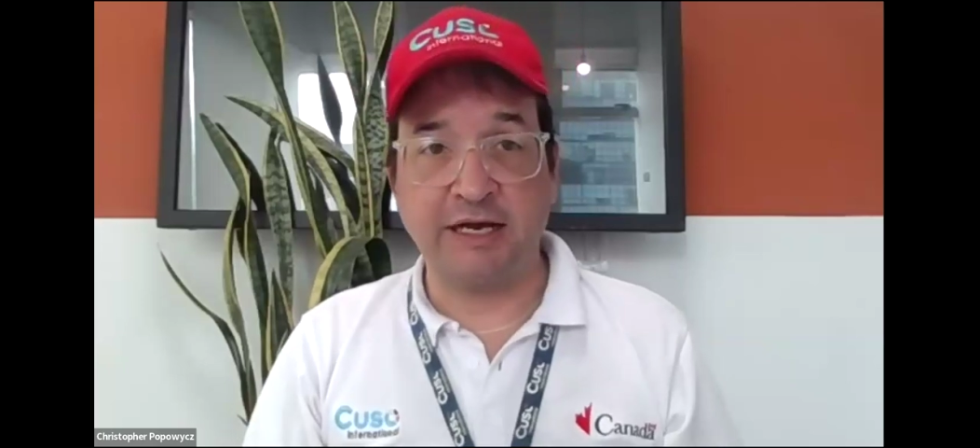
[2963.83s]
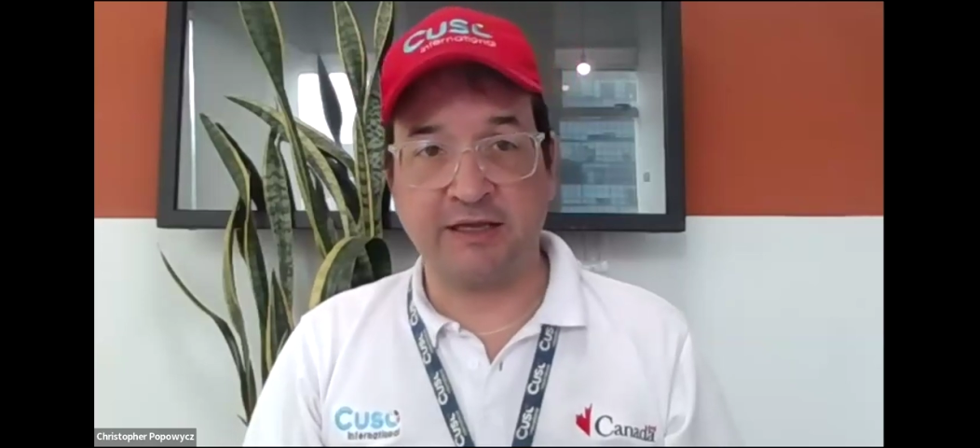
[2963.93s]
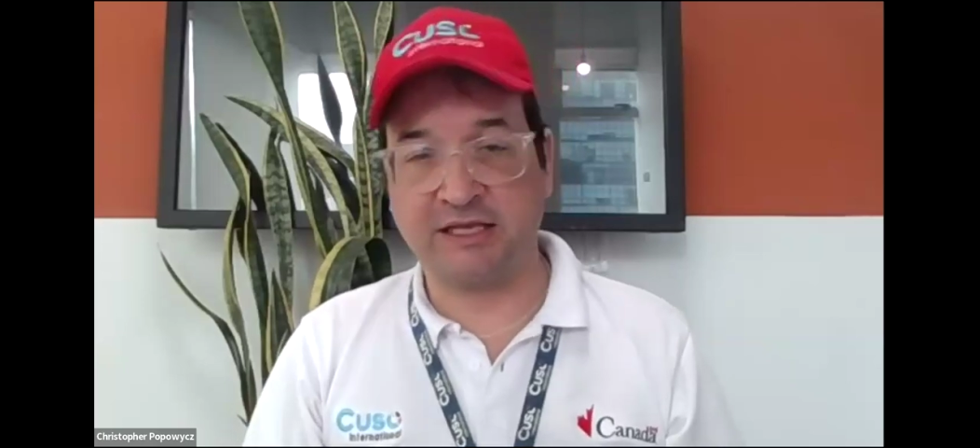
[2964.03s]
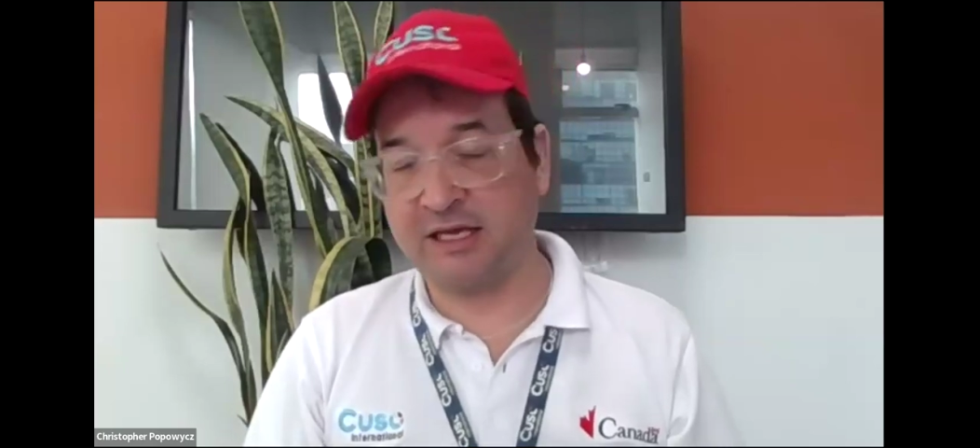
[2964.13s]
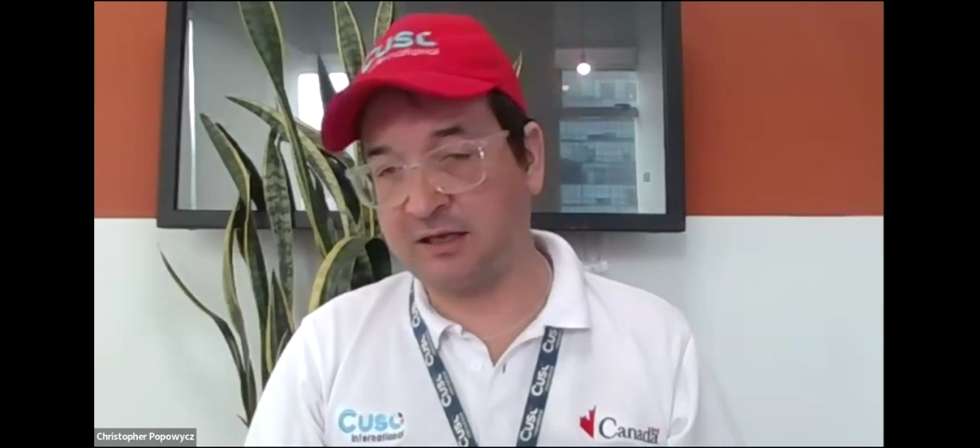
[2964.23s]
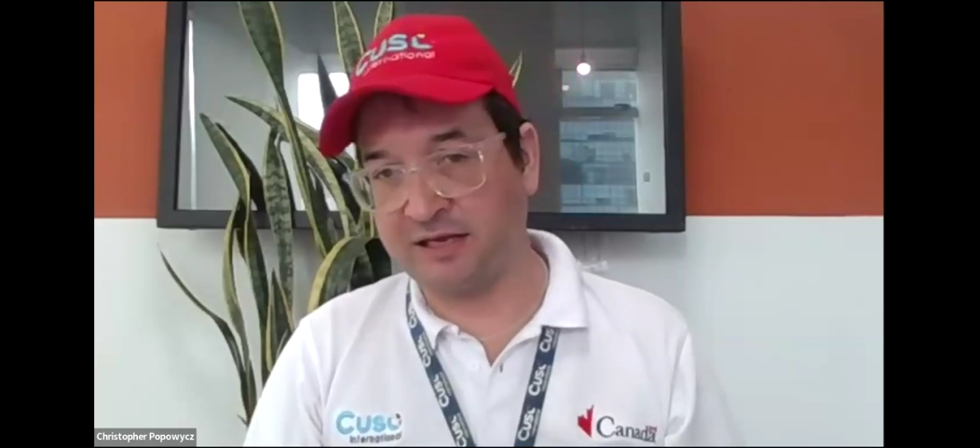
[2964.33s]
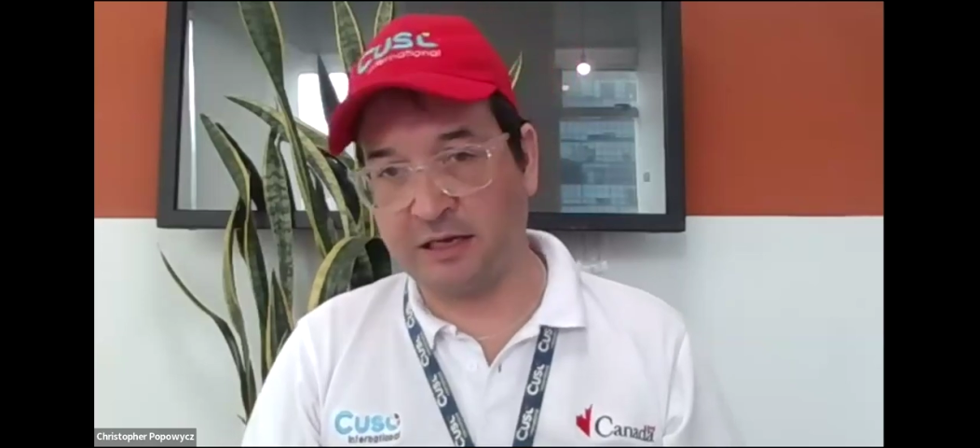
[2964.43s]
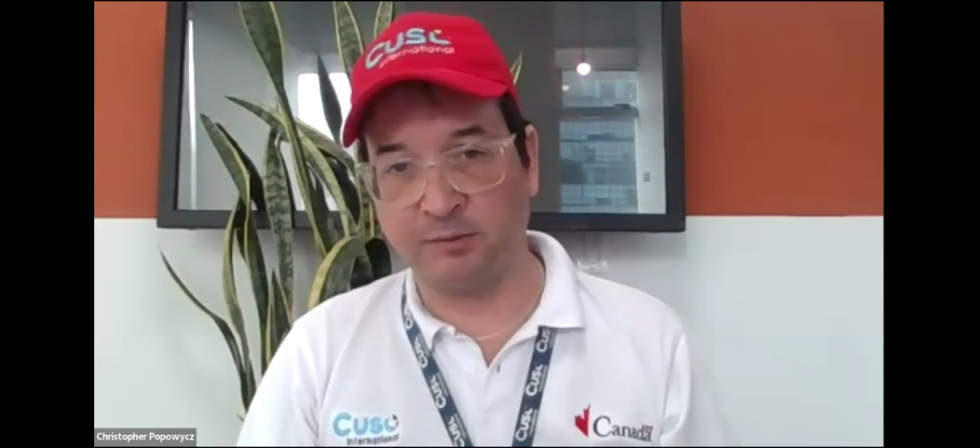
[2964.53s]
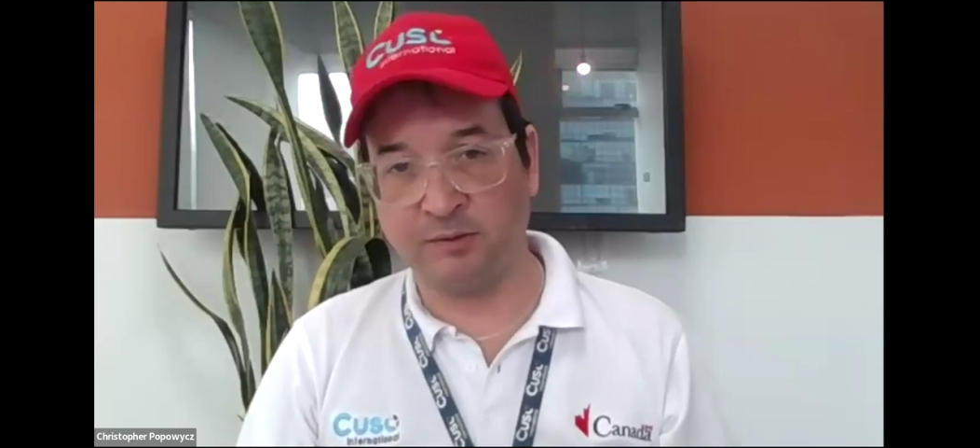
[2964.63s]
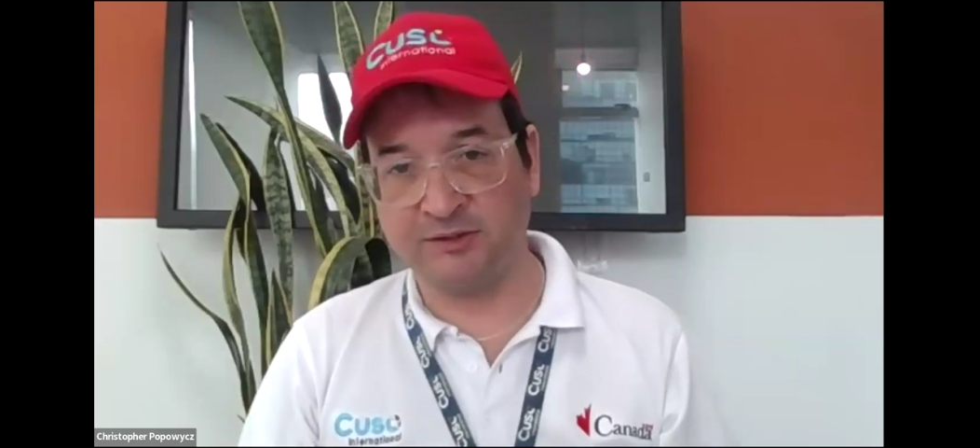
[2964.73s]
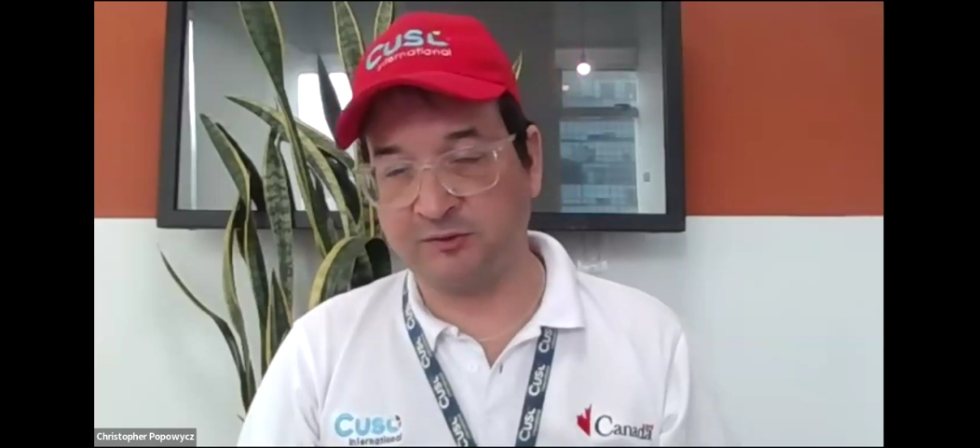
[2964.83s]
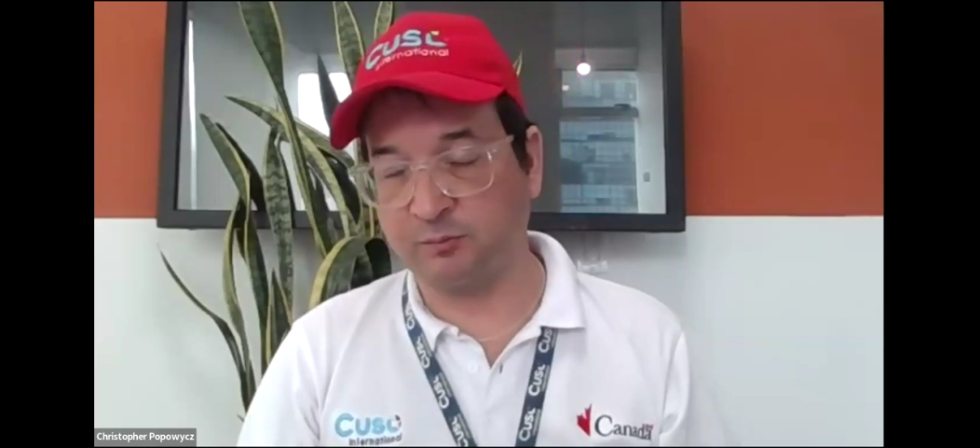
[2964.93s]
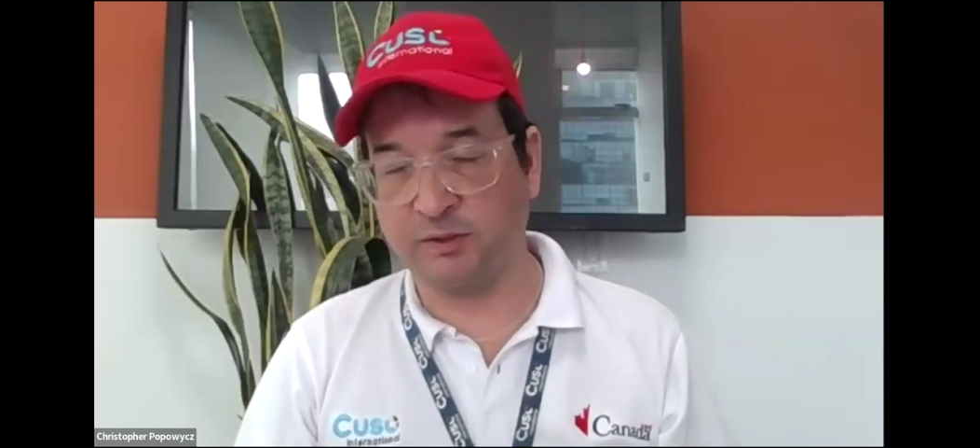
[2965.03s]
I think that was